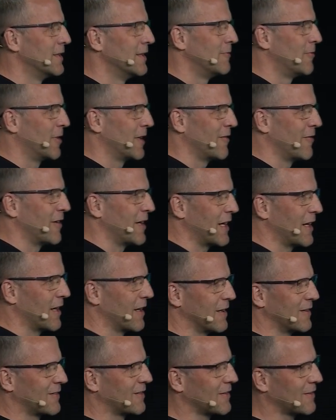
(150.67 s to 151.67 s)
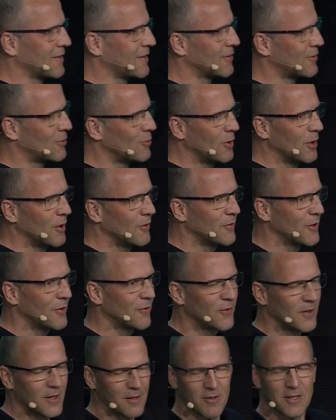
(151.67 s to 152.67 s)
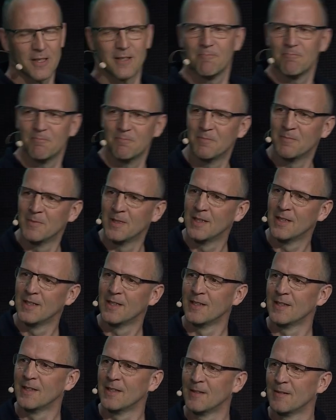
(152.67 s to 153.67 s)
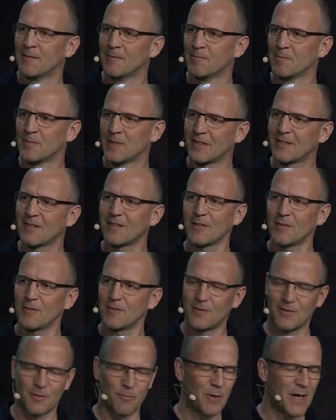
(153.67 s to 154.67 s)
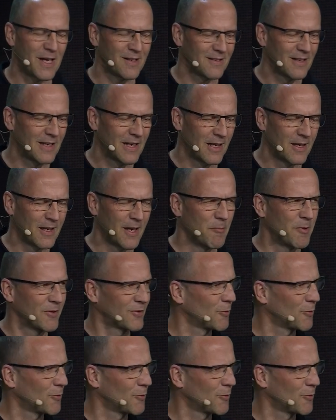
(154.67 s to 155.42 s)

whatever AI assistant tool of your favorite. This is a surprising little number.